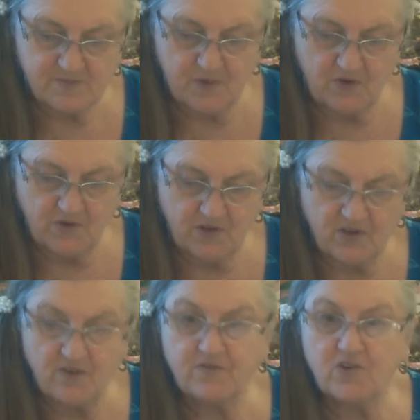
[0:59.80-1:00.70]
spirit
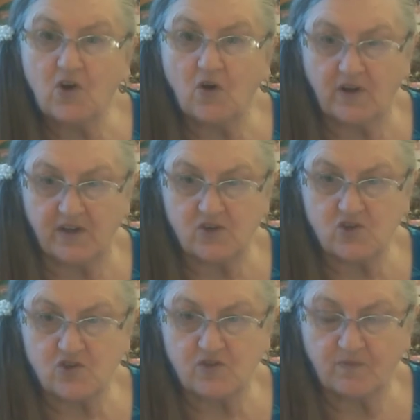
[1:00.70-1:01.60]
of
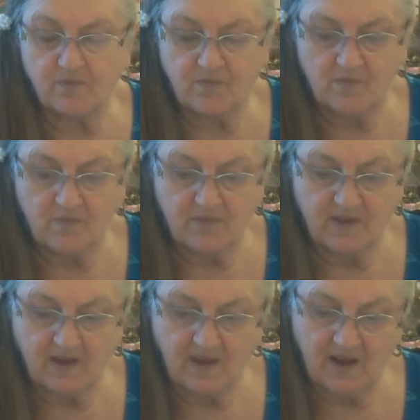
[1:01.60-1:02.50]
knowledge
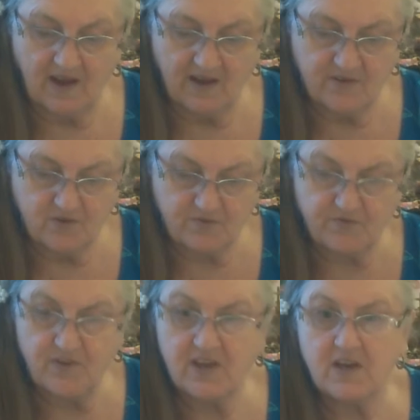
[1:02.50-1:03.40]
and of
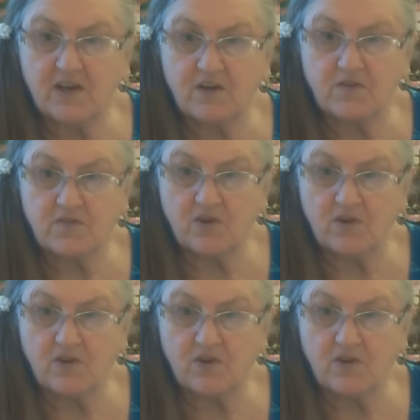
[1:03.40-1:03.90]
fear of